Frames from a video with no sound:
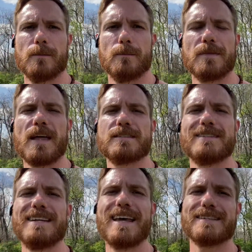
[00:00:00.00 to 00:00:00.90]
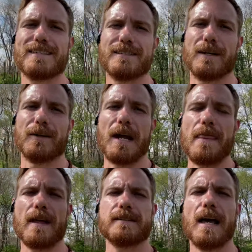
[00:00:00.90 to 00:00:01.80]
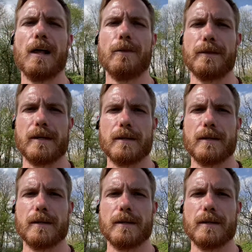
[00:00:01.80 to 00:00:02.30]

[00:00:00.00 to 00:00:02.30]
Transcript: but that's necessary and that's healthy.